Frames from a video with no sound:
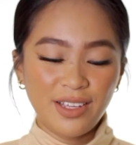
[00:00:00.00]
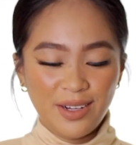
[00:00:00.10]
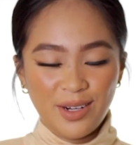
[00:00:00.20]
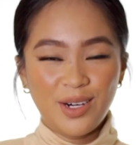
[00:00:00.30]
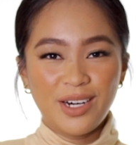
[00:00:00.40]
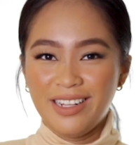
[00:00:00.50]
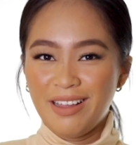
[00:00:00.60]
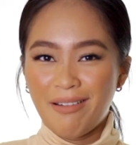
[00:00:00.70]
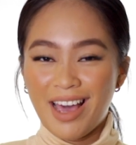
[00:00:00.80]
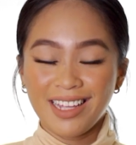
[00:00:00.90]
Yun,
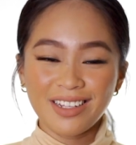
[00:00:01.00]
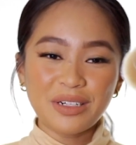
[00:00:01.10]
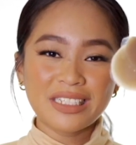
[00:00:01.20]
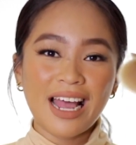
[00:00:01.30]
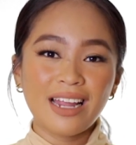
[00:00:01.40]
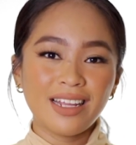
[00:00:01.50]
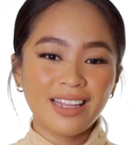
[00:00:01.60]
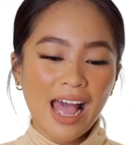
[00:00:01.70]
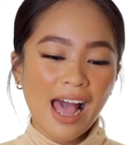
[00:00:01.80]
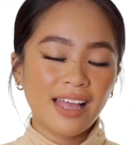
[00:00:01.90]
diba? It goes hand
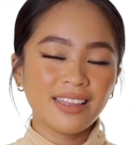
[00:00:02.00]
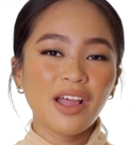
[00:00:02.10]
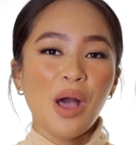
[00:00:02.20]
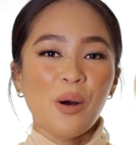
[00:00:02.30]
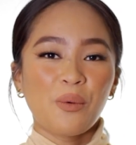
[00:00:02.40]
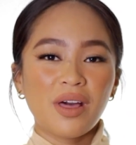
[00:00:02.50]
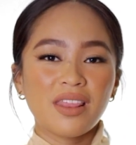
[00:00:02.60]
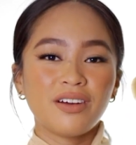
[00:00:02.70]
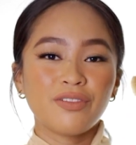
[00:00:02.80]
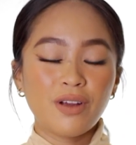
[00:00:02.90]
in hand with
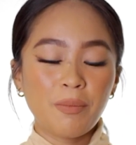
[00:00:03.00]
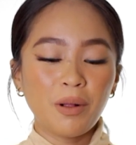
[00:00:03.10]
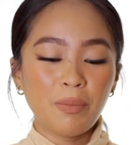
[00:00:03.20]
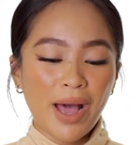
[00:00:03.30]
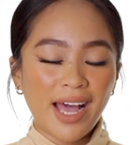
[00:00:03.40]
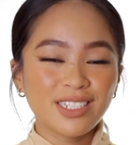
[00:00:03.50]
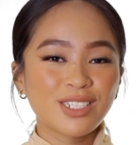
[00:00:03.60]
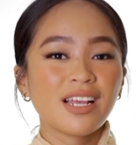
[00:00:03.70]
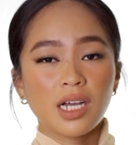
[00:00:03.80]
their Fripple patch.